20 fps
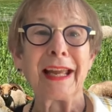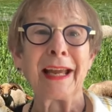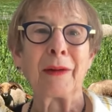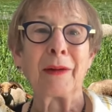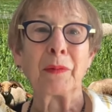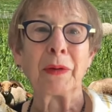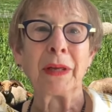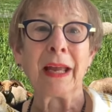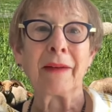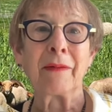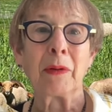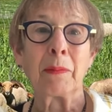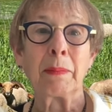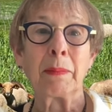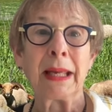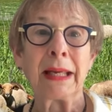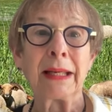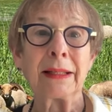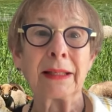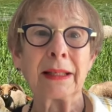and we have
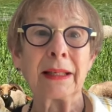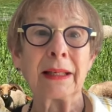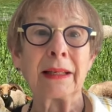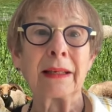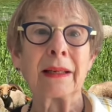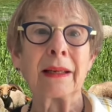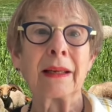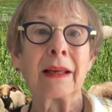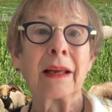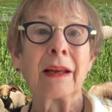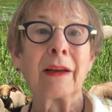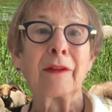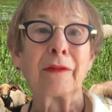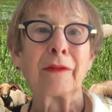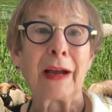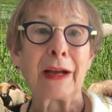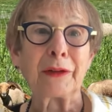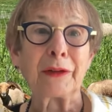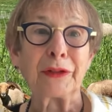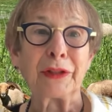amazing
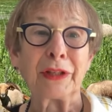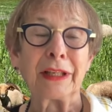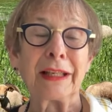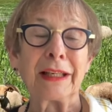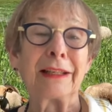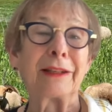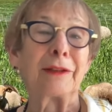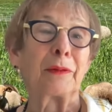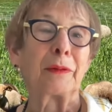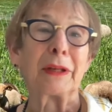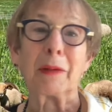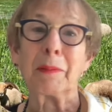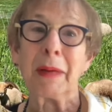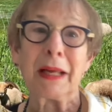faculty doing